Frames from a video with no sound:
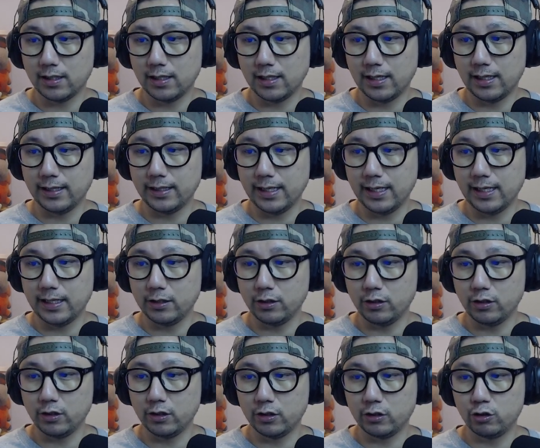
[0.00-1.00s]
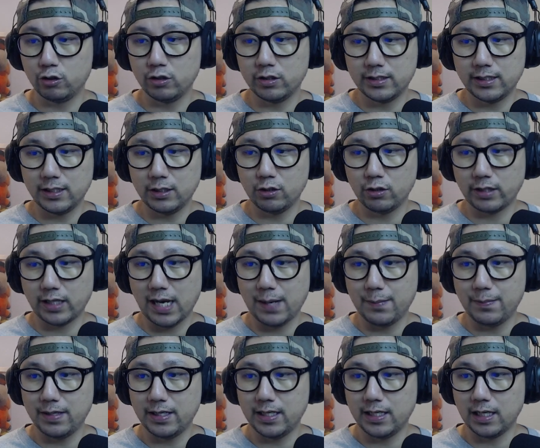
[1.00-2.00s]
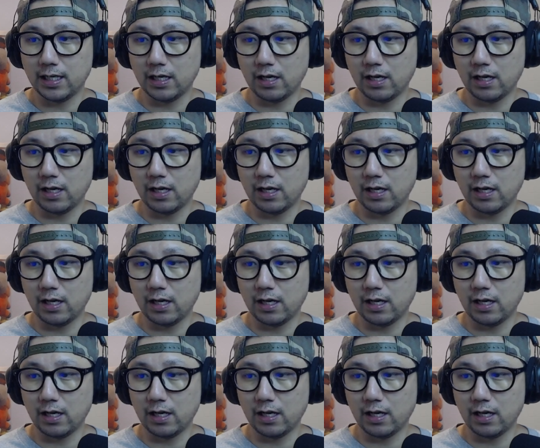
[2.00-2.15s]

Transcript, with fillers: And then you should see your game in here.